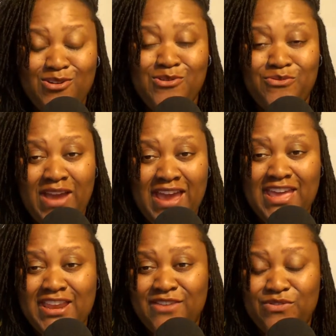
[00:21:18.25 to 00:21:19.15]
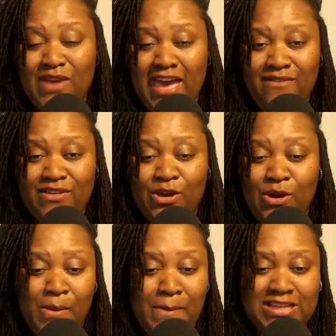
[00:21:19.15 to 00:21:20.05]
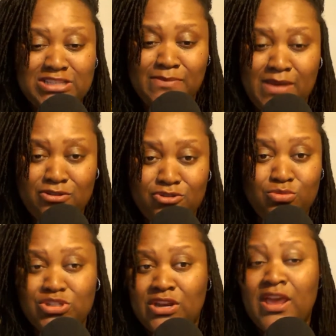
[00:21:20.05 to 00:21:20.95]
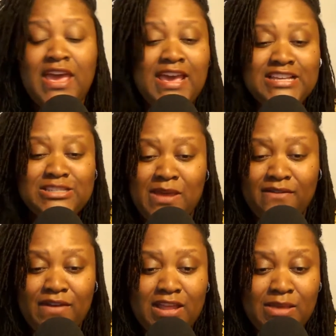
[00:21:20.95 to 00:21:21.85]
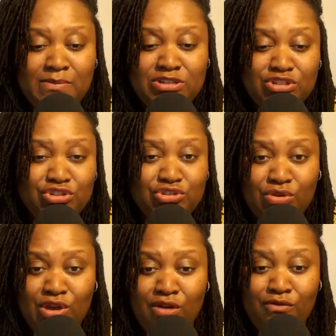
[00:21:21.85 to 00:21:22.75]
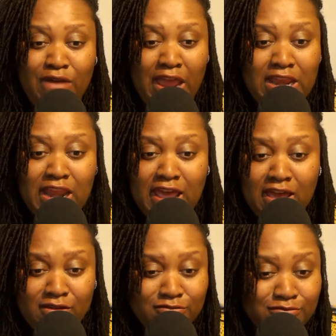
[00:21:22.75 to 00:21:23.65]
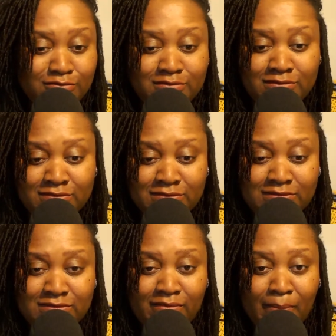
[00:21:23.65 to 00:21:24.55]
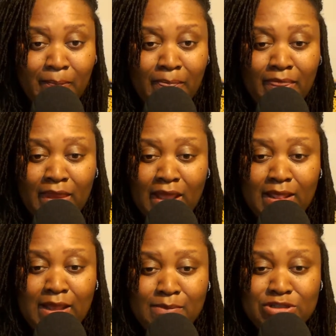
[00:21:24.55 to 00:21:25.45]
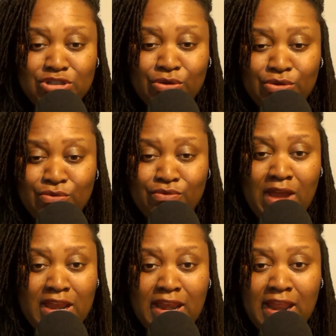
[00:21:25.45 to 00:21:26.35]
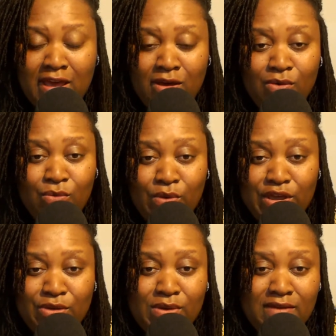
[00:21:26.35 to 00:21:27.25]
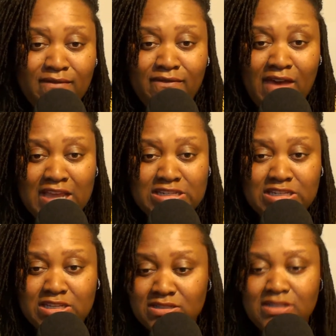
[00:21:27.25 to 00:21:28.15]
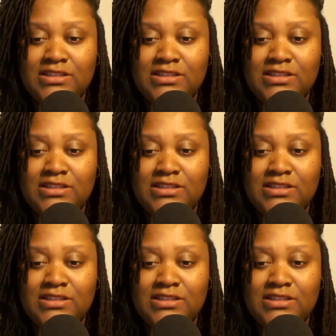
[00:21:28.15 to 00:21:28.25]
Right. And if you haven't gone back to my YouTube channel, as a matter of fact, let me just show y'all right now. Let me show you right now where you can find it.